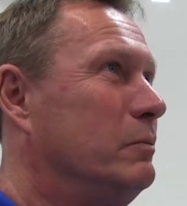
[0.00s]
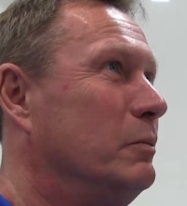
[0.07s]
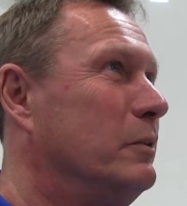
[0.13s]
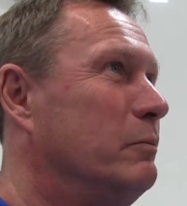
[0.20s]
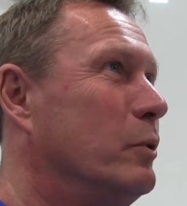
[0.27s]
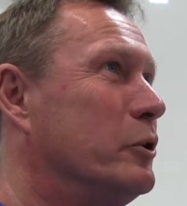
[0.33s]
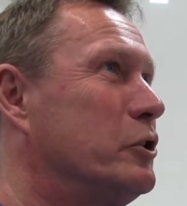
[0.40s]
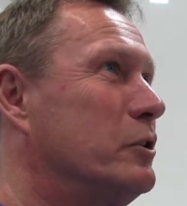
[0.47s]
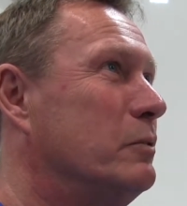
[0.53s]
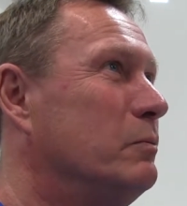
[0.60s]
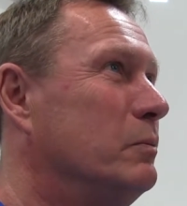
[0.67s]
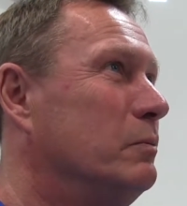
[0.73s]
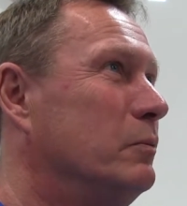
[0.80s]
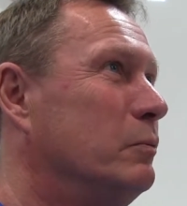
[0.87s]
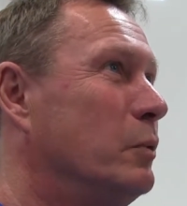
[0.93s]
we're
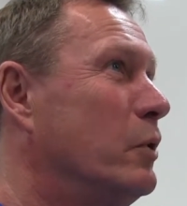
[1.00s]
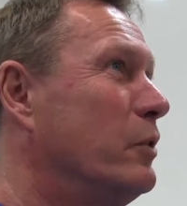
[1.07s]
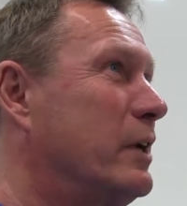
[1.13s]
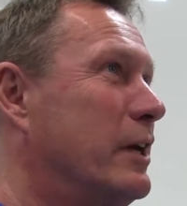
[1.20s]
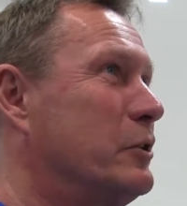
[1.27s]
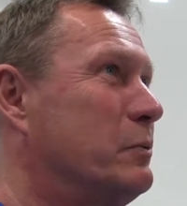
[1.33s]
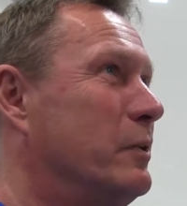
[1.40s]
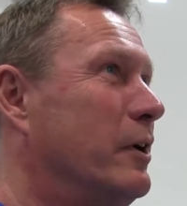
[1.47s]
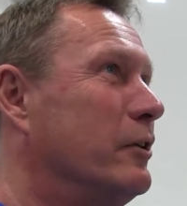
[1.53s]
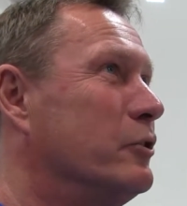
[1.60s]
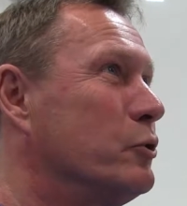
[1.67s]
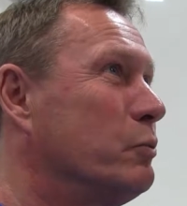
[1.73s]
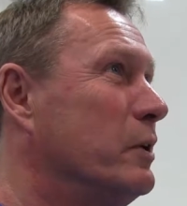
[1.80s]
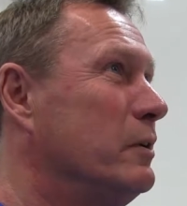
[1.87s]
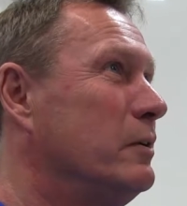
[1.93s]
watching world-class
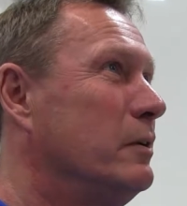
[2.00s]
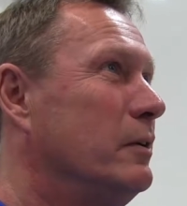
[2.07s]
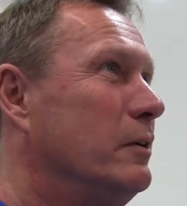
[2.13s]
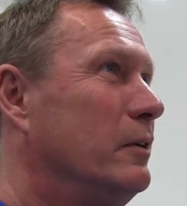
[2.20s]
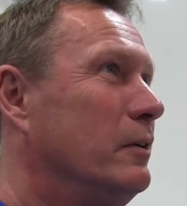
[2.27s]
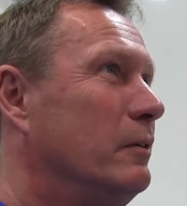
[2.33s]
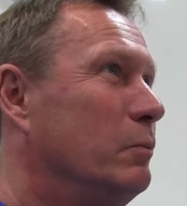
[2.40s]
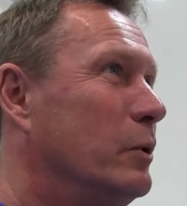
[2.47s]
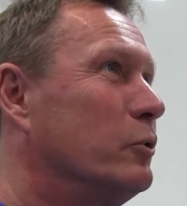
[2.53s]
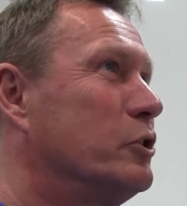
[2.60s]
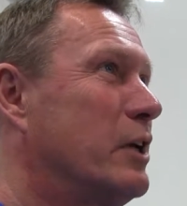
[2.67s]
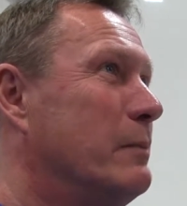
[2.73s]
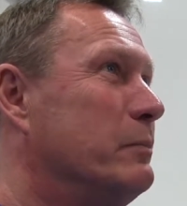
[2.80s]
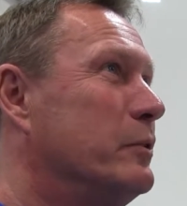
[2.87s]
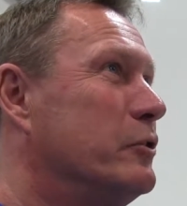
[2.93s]
riders win world
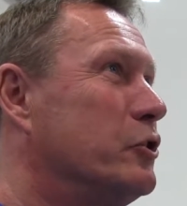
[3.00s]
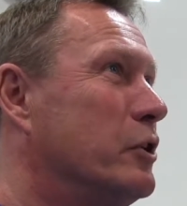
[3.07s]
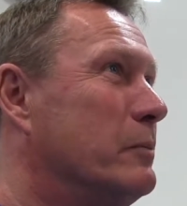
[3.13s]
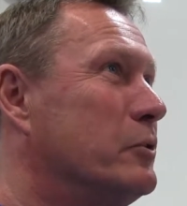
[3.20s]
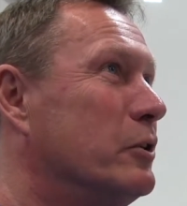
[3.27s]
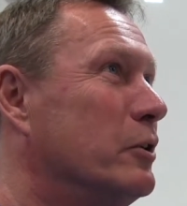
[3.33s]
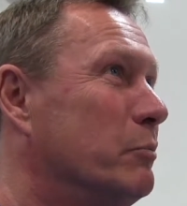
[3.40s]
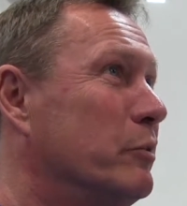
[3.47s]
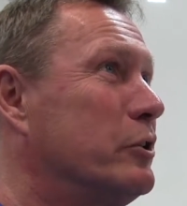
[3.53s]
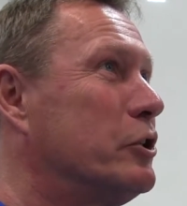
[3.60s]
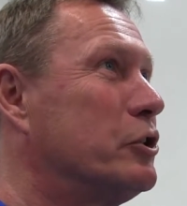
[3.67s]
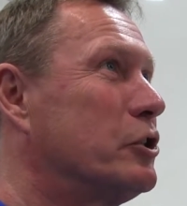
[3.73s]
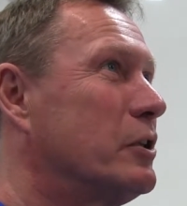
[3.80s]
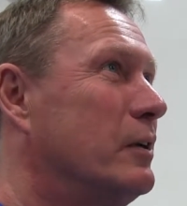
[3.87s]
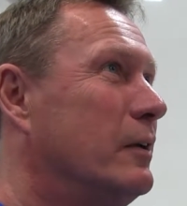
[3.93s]
championships in the
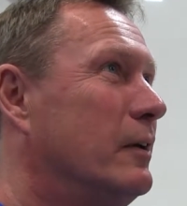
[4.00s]
British.